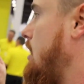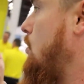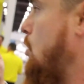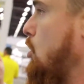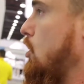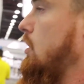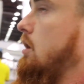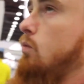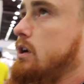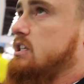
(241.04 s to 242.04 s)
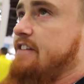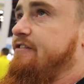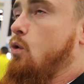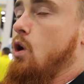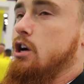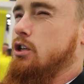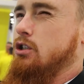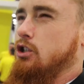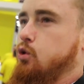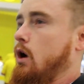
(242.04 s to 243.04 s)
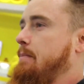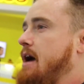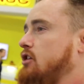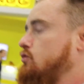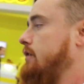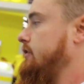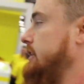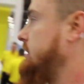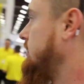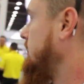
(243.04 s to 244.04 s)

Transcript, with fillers: or what is that, 420 pounds roughly.